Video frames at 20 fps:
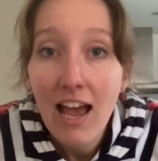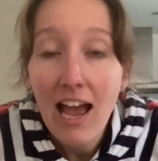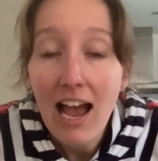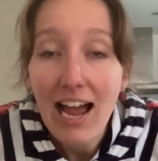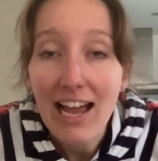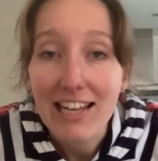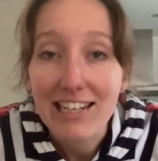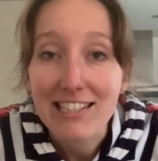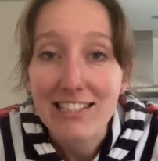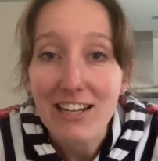
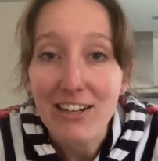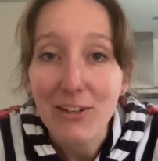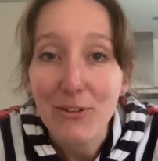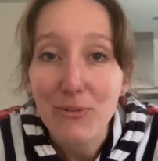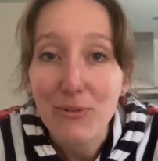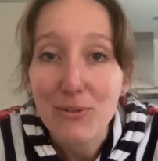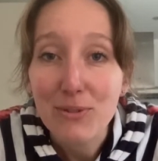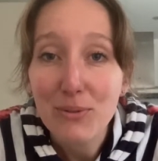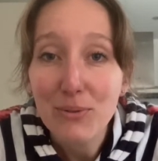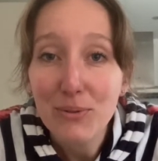And I
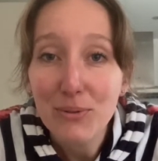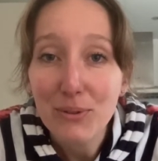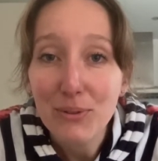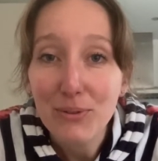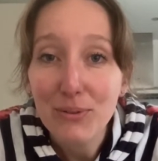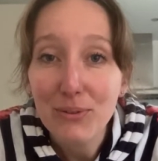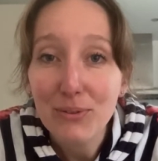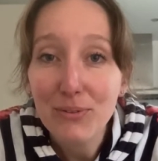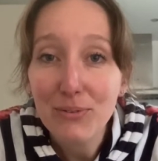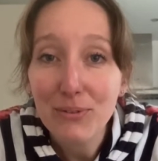will talk
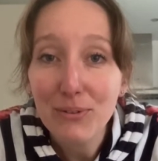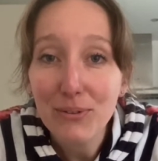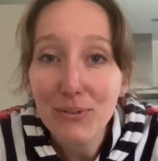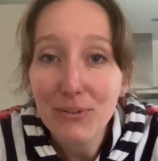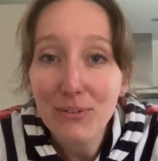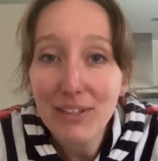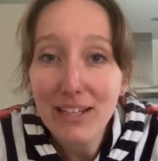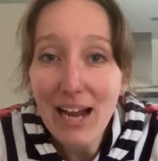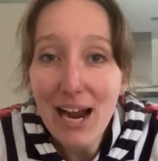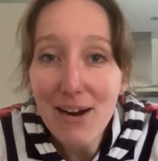you
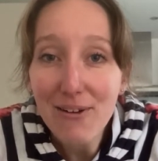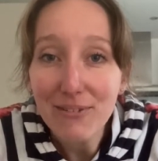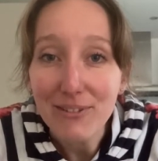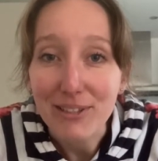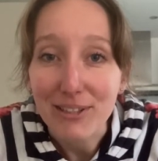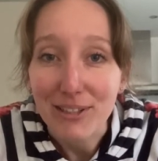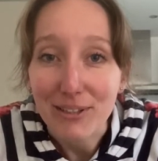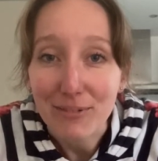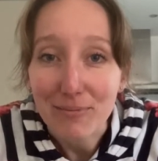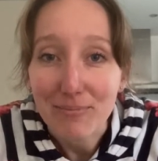through the
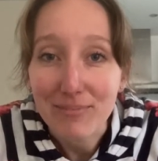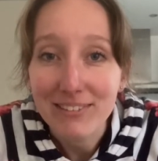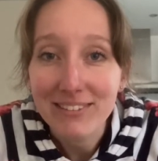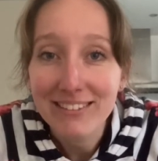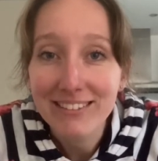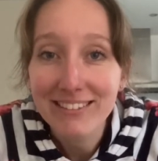outcome.